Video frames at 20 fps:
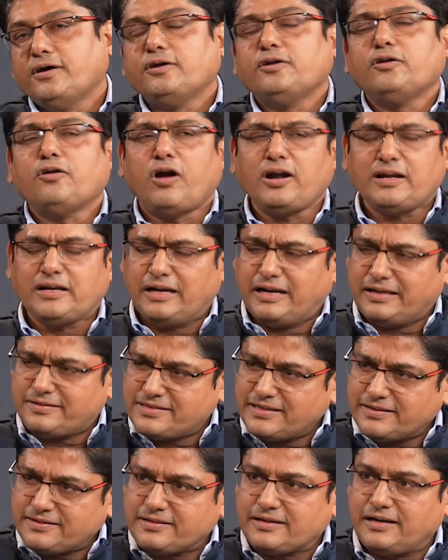Not
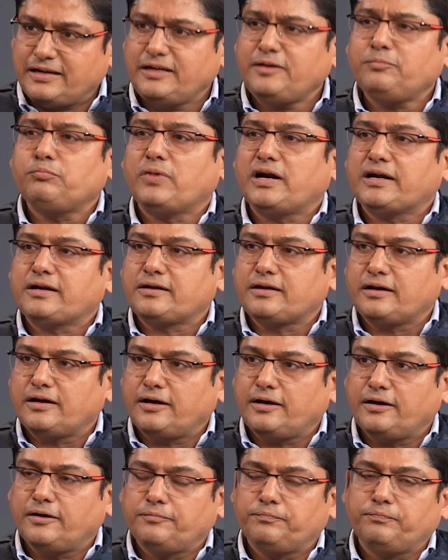necessarily, but
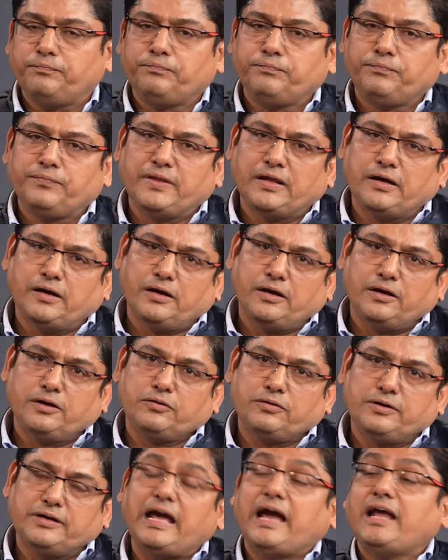
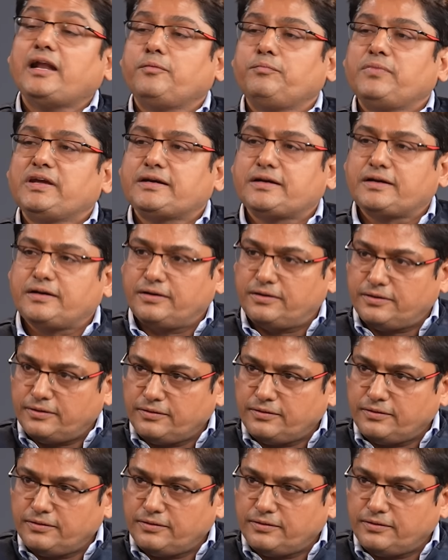dynamic,